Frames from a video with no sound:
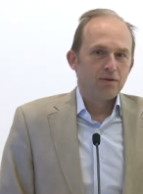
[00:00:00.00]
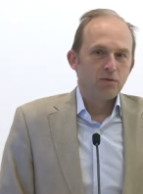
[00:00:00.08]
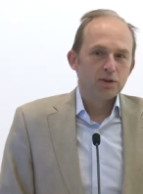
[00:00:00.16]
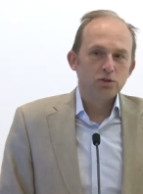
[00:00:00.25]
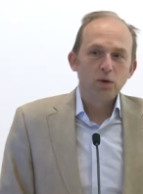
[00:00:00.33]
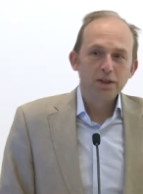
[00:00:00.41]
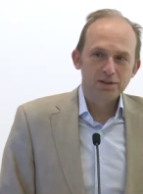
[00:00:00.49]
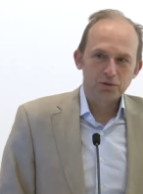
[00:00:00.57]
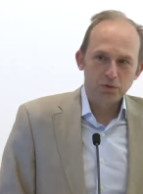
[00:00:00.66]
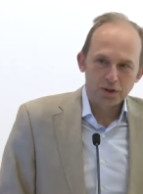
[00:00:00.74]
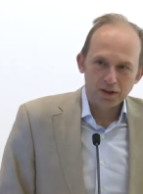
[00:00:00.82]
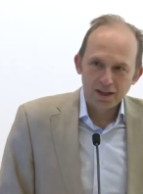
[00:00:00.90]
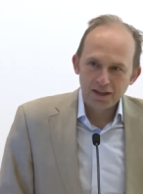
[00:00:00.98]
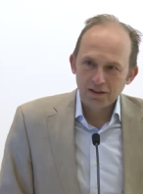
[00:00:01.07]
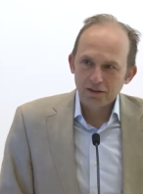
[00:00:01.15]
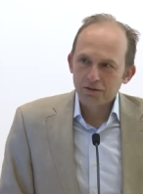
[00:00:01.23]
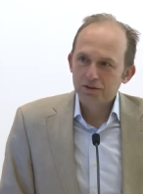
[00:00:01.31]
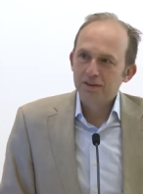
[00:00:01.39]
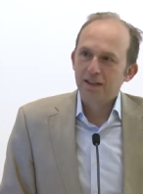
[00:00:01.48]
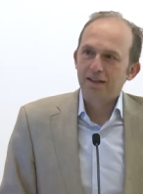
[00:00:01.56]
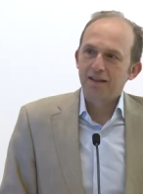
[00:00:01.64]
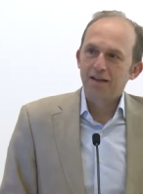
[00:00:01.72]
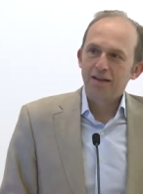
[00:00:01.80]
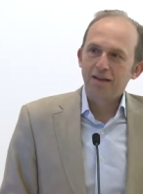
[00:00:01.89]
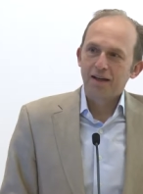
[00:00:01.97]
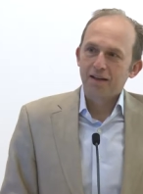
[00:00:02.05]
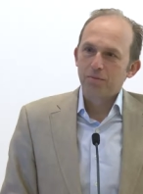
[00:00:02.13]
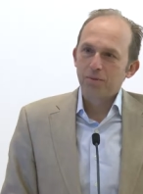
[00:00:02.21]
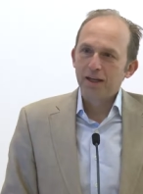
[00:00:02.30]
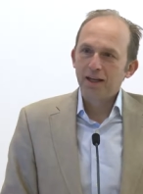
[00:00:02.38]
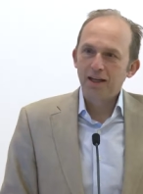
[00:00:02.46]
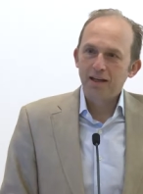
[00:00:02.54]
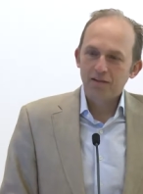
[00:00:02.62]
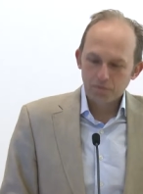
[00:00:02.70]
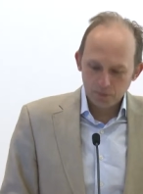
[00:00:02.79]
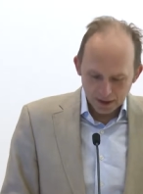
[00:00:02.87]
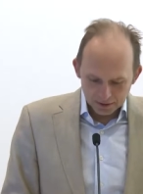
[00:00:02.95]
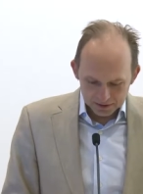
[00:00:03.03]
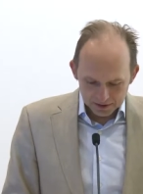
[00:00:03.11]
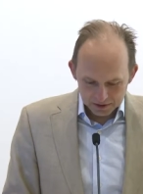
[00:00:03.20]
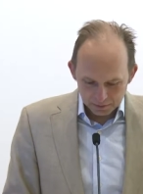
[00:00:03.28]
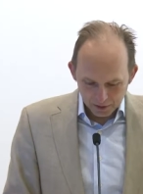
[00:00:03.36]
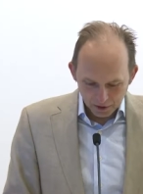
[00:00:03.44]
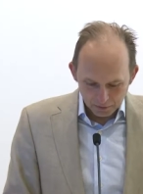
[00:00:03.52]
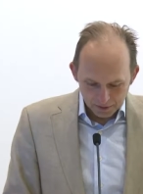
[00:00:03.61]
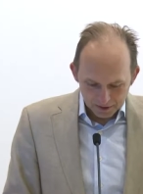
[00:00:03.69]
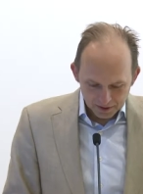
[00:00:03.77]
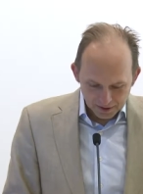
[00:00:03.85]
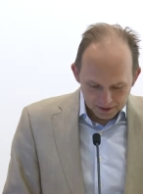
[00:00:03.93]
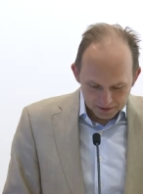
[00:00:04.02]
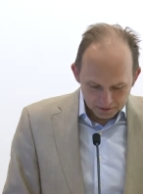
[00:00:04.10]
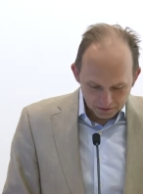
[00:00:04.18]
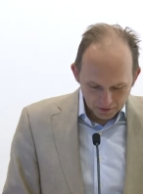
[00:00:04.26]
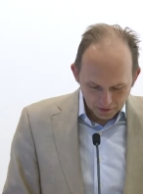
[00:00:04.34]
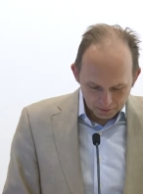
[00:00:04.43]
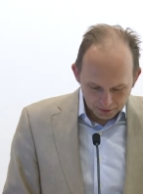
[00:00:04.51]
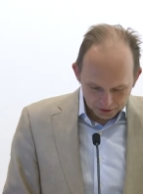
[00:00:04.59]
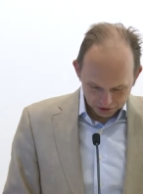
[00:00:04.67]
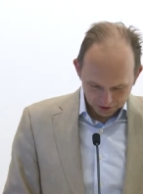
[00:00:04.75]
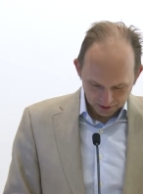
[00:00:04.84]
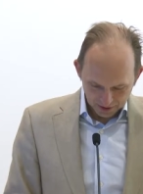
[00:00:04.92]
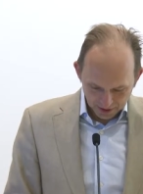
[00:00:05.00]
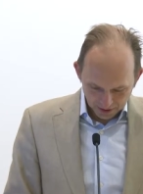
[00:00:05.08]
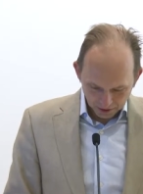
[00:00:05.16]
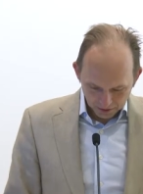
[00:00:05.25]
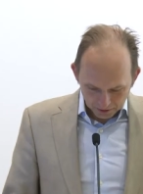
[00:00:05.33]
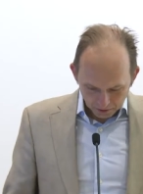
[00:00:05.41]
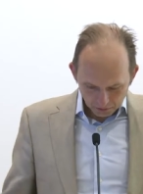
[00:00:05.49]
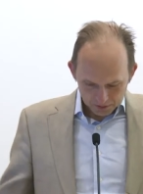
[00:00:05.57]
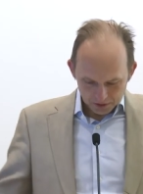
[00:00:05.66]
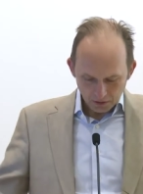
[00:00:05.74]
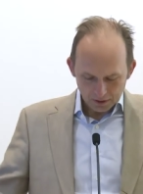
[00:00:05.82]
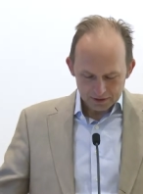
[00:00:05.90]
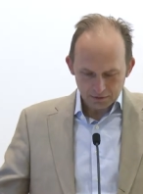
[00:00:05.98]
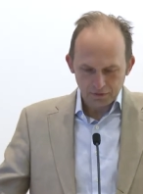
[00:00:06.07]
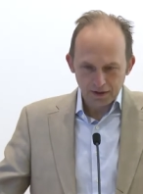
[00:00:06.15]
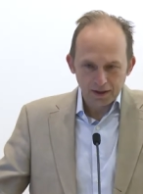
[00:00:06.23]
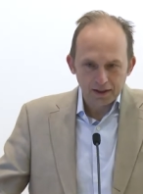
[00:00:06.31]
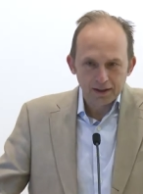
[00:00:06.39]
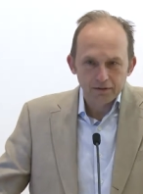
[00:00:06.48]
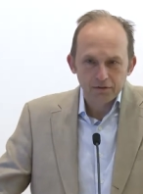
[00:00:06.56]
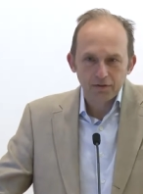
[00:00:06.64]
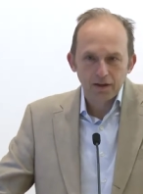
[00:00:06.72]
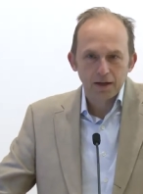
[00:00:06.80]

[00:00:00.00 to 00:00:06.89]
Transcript: which was a word they used at the, at the beginning of Brown's experiment, and that's very much in the air. And there was always a feeling of